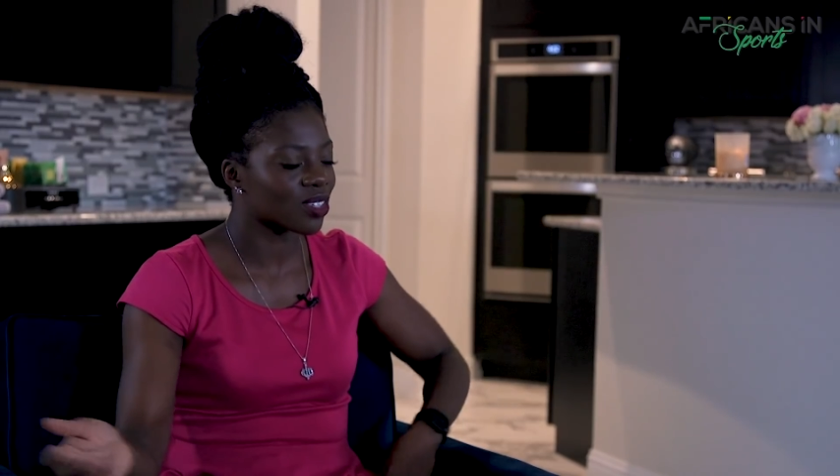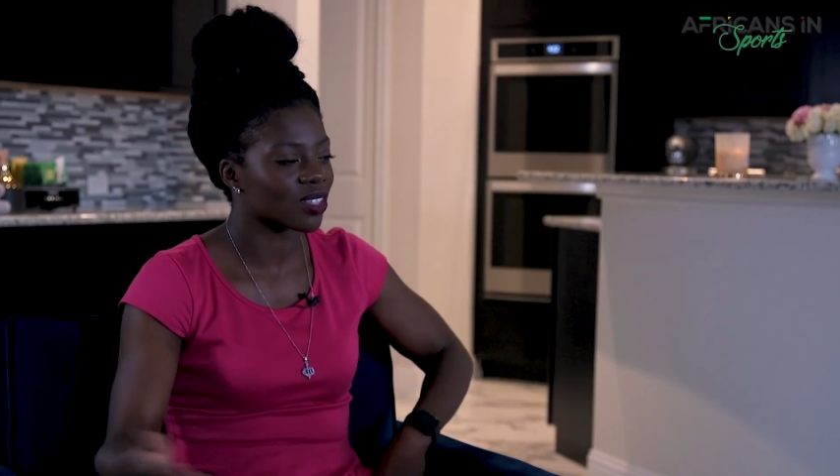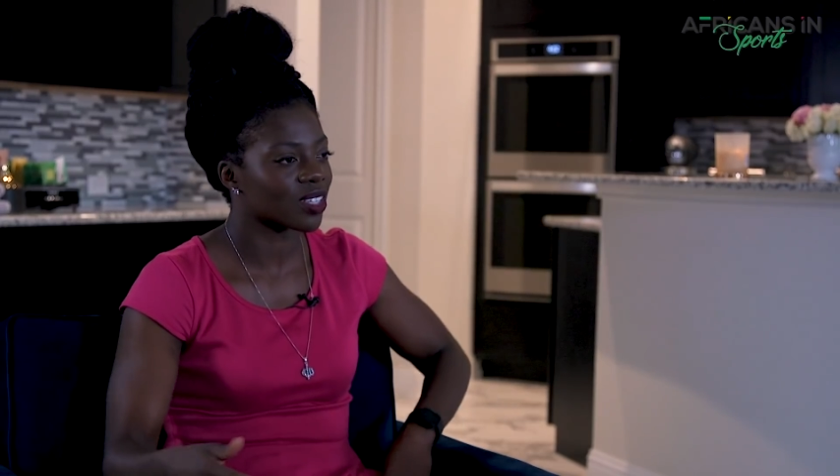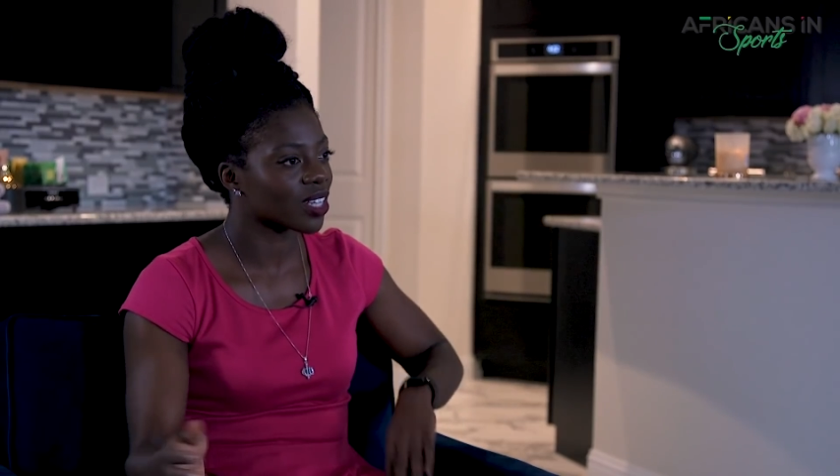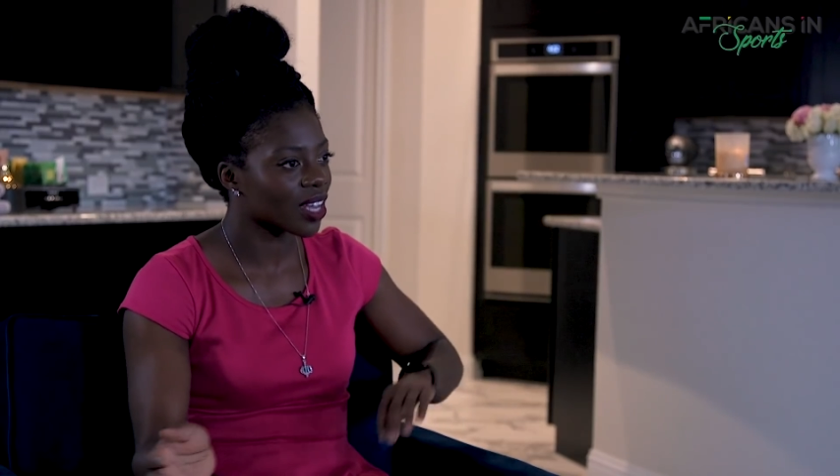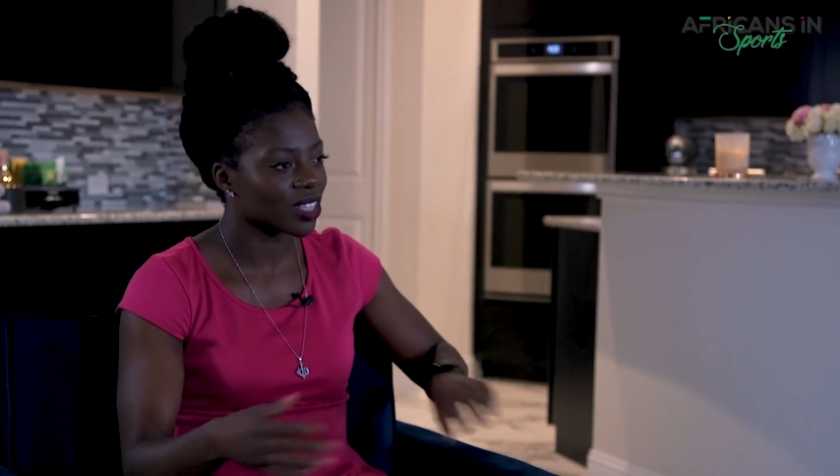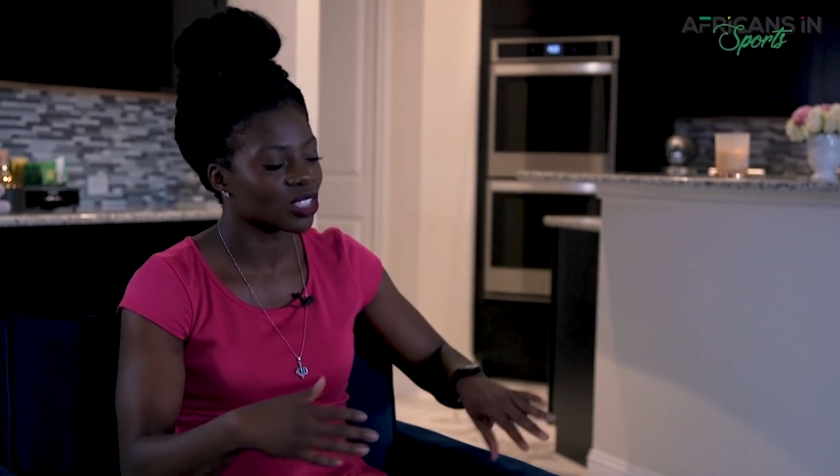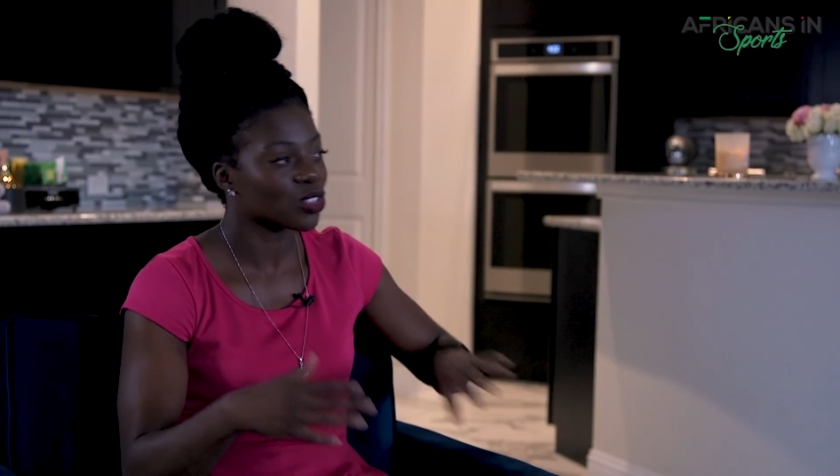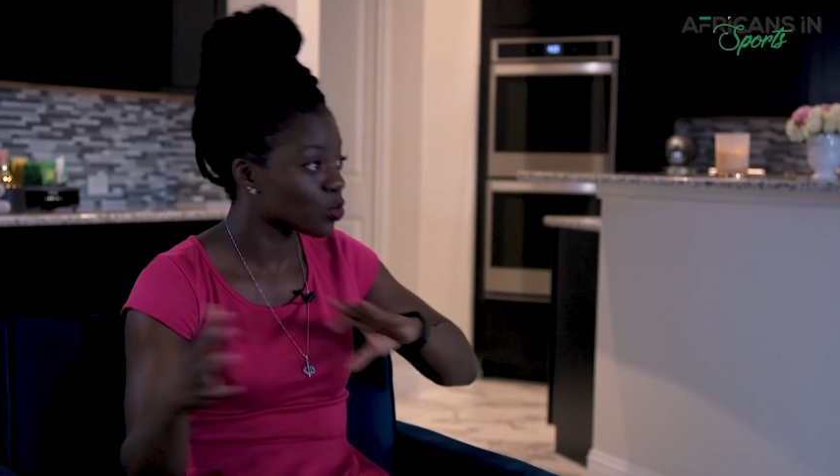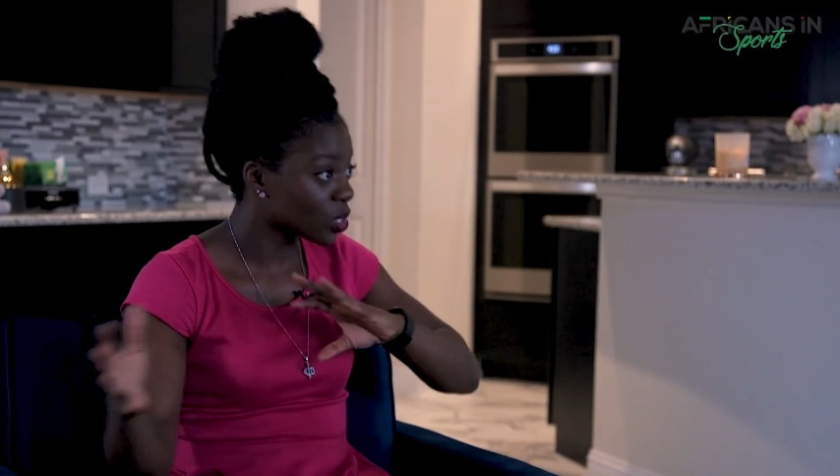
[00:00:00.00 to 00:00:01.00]
so you're
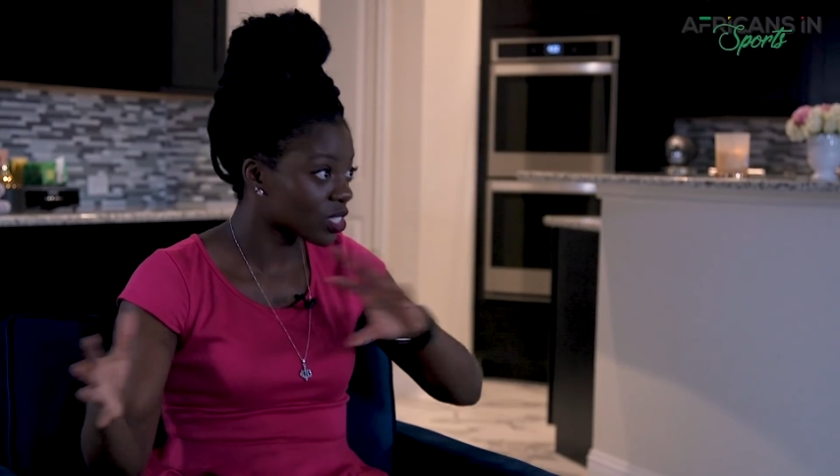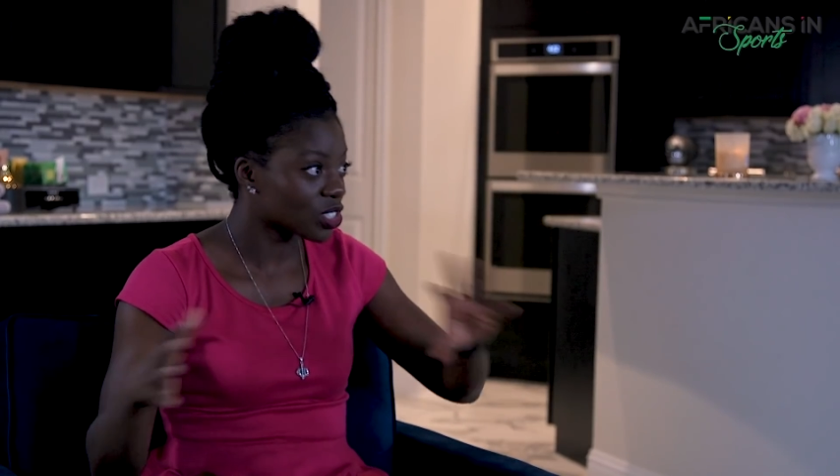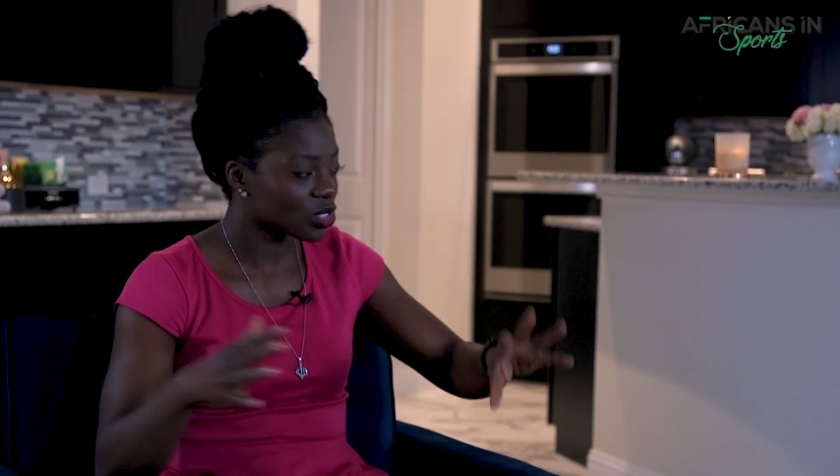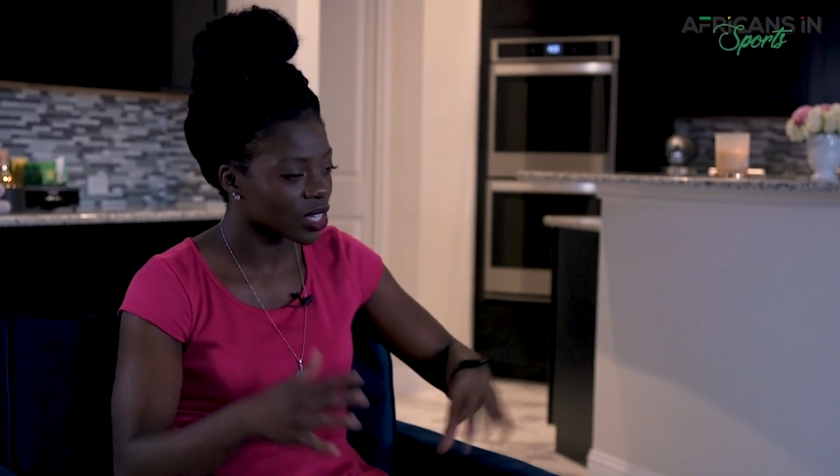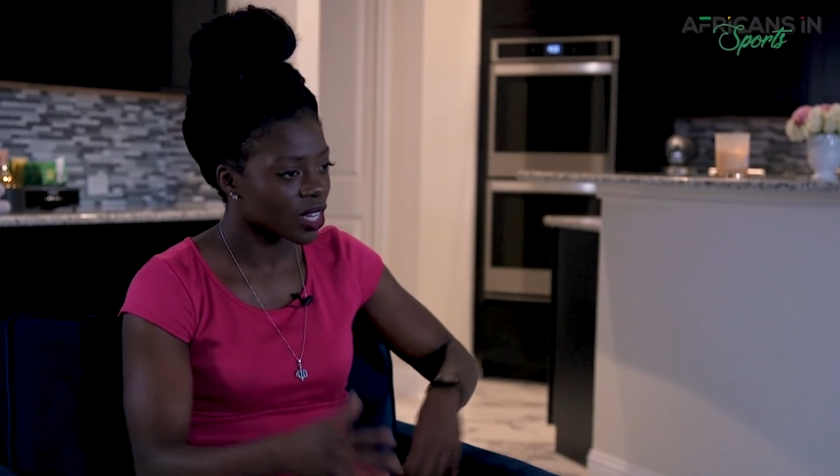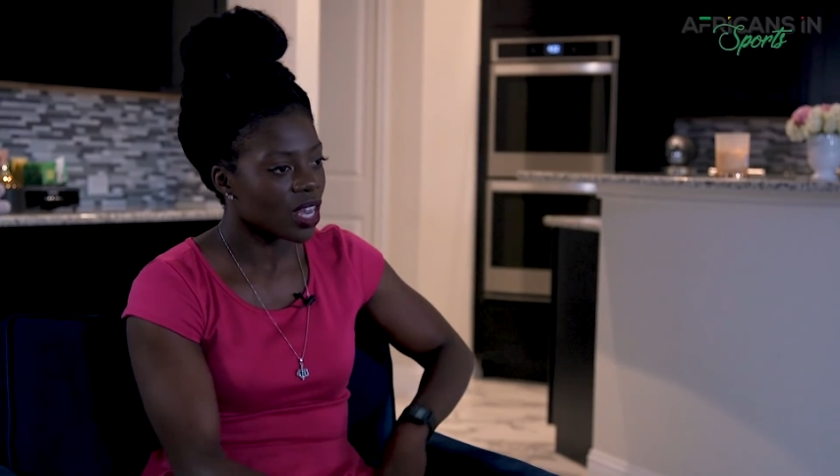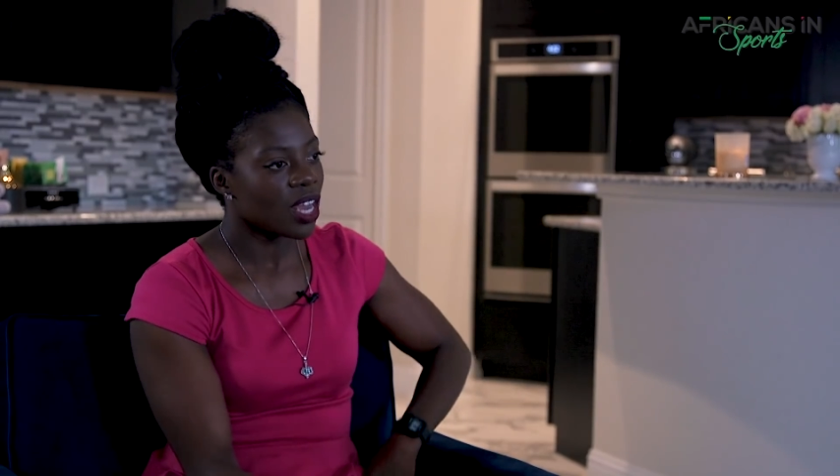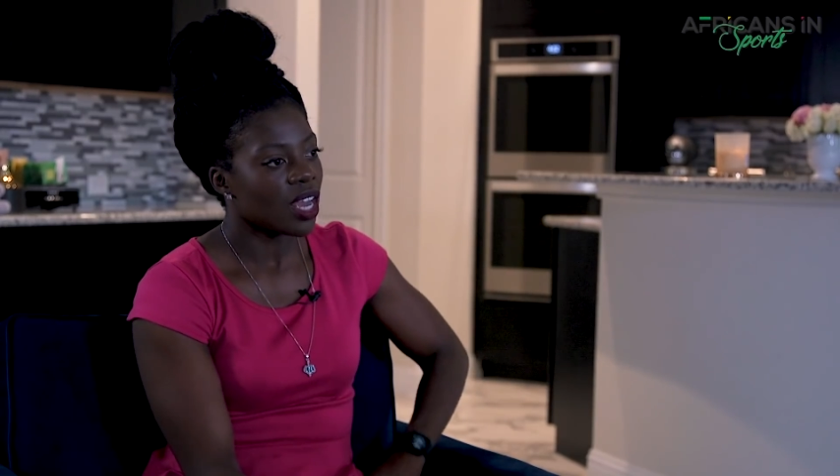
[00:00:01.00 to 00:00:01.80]
like really strict.